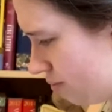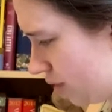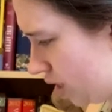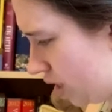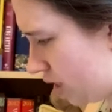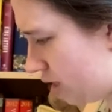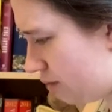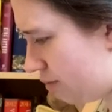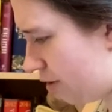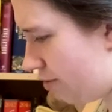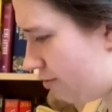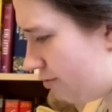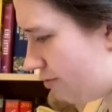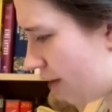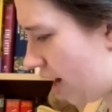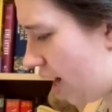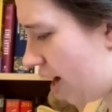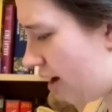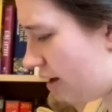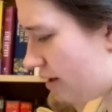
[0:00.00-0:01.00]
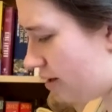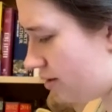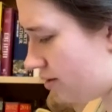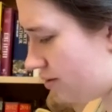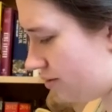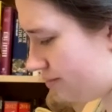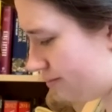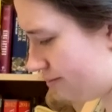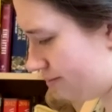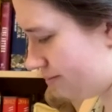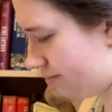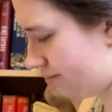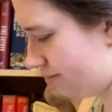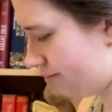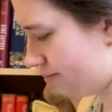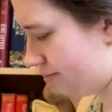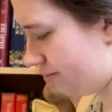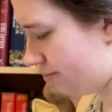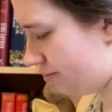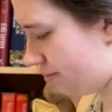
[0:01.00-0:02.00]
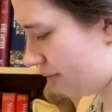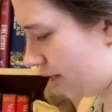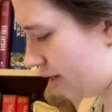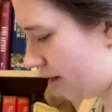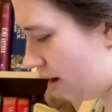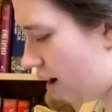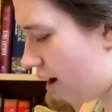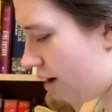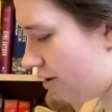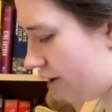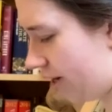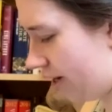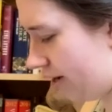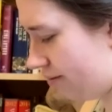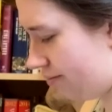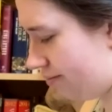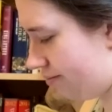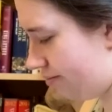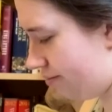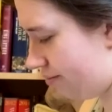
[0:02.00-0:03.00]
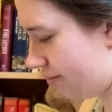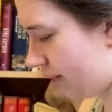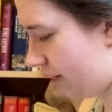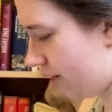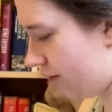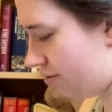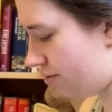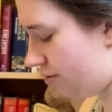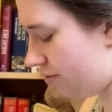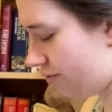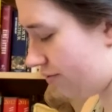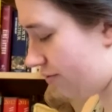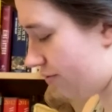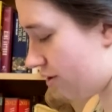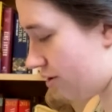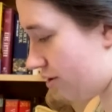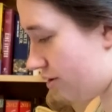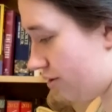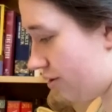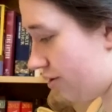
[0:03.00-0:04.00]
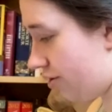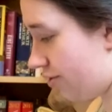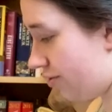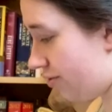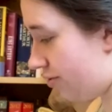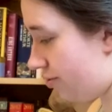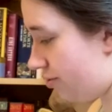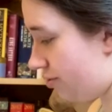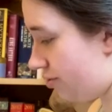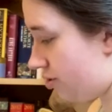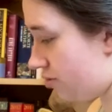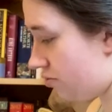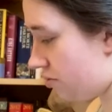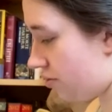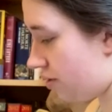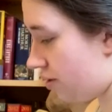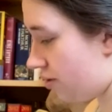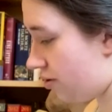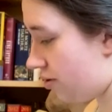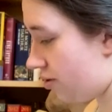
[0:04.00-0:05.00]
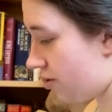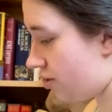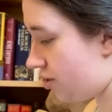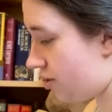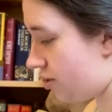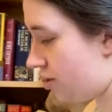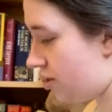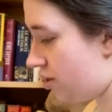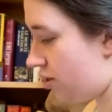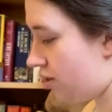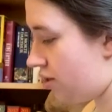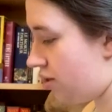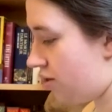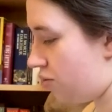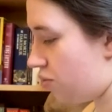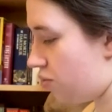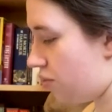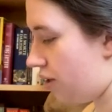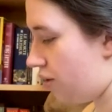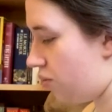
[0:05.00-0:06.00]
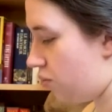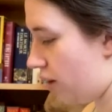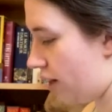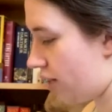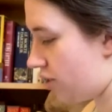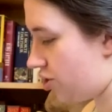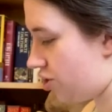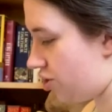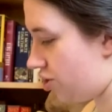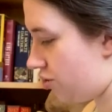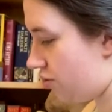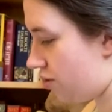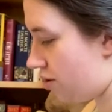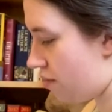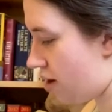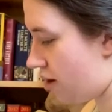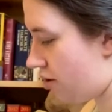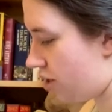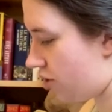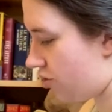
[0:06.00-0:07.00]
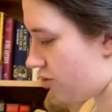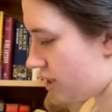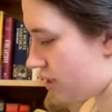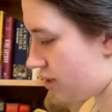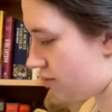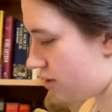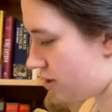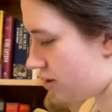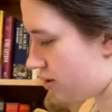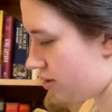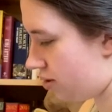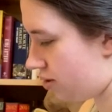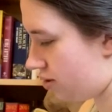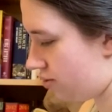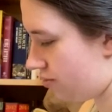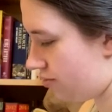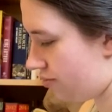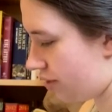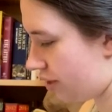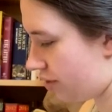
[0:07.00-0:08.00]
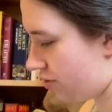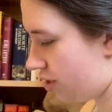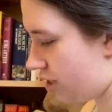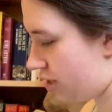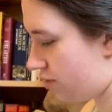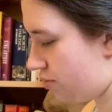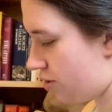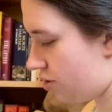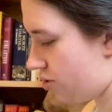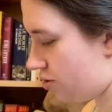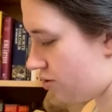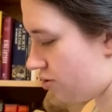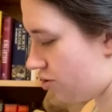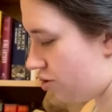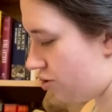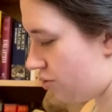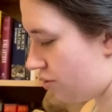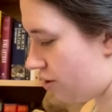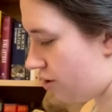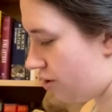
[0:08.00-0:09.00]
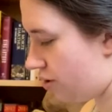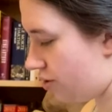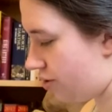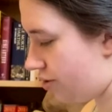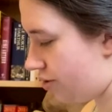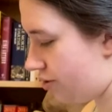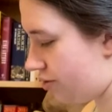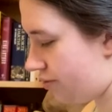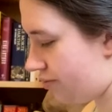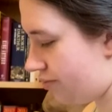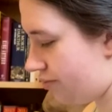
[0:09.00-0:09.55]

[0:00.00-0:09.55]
It's about Val and Ari, and I don't have a fucking clue, to be quite honest. We Wish You a Merry Christmas. A Christmas on Two Worlds.